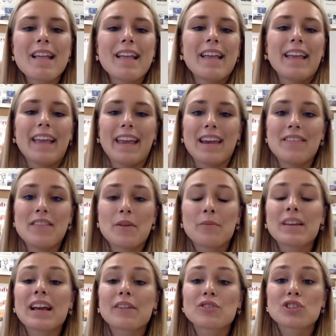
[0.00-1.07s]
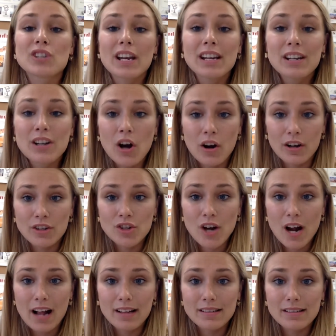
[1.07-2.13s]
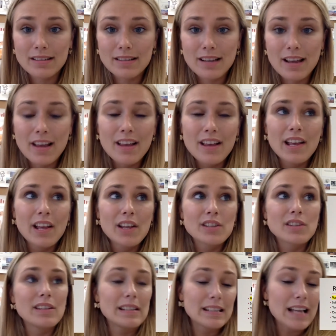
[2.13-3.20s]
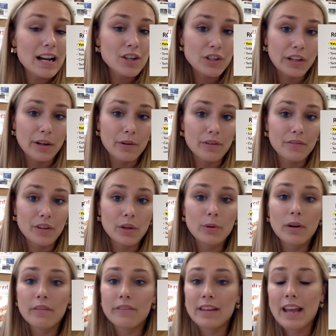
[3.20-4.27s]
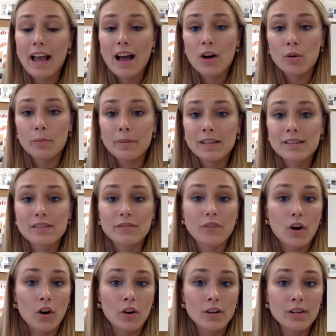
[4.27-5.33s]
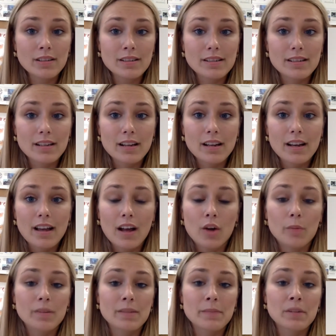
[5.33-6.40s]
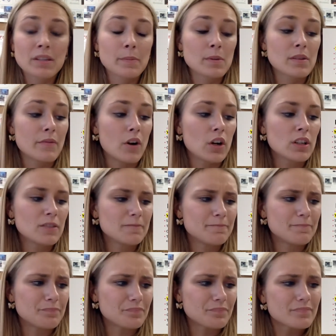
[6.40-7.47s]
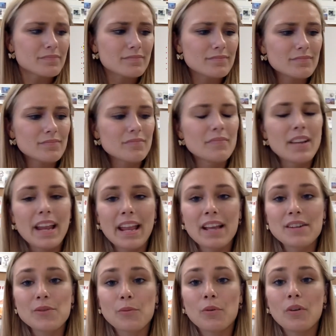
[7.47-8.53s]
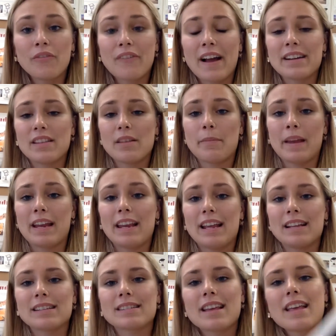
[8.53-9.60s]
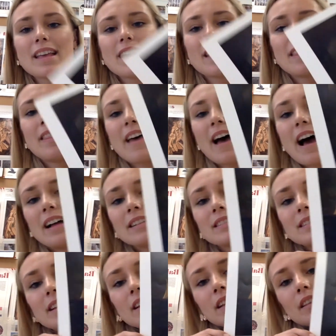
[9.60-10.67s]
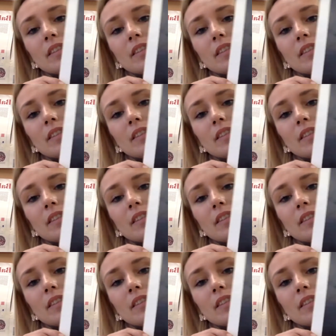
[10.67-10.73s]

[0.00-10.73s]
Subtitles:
And then we have shaded contrasts. So this is actually a review of the elements of art, elements and principles of art. And we'll find in the paintings that the